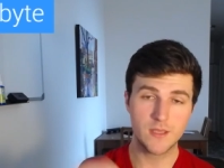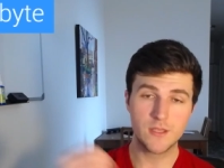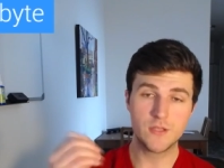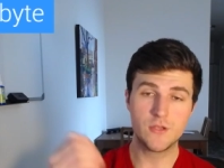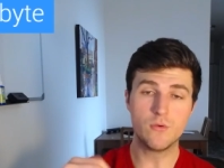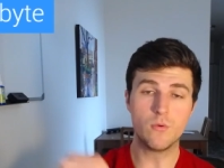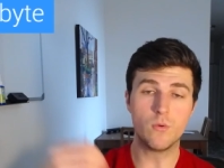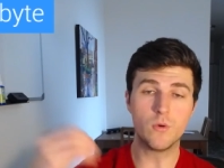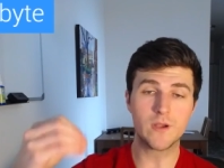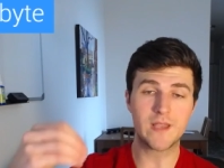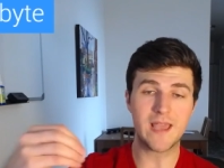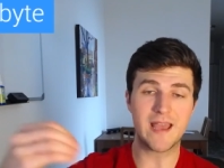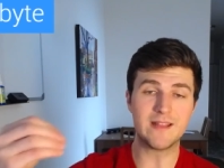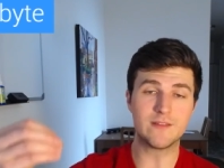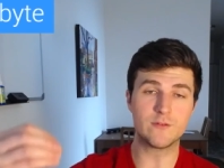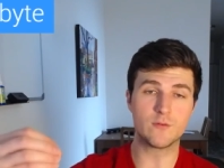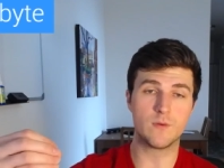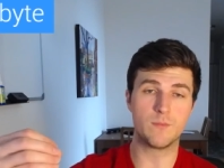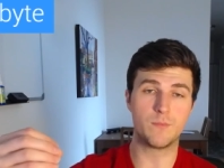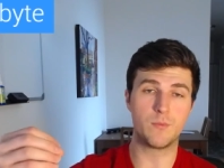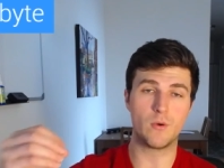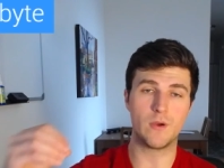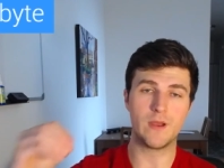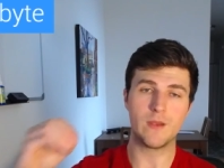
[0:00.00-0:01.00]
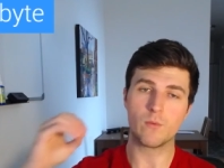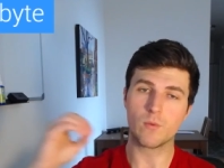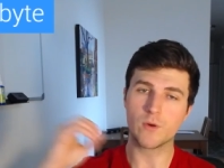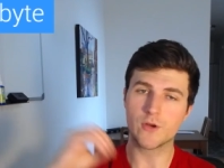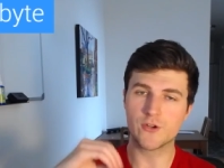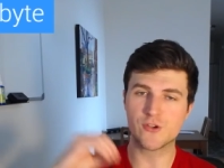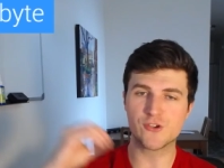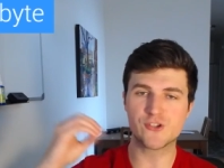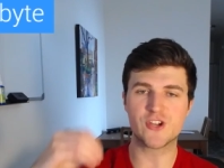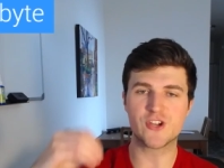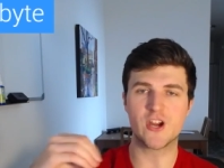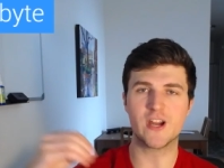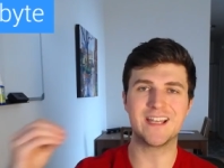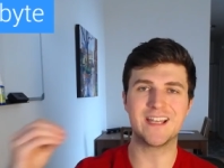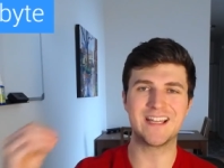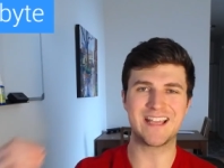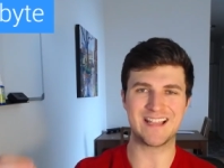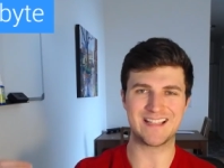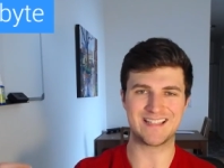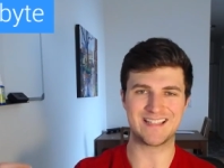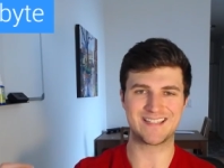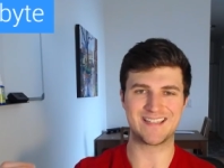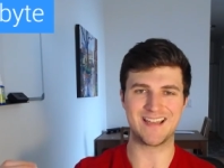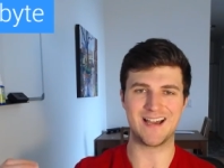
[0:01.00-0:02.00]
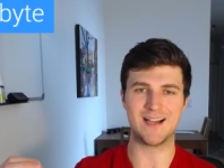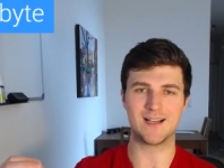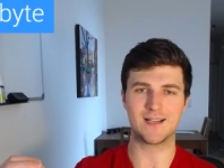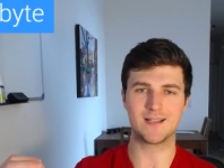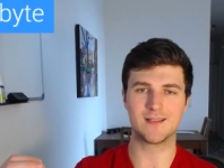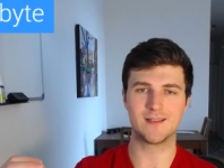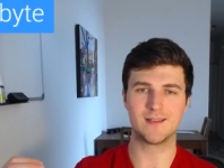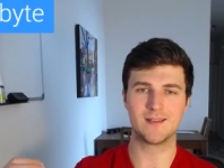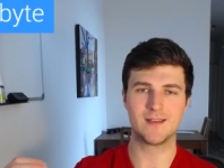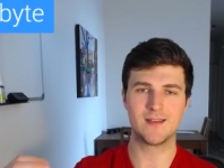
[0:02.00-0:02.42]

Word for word: you will get to a point where you're starting to get stuck.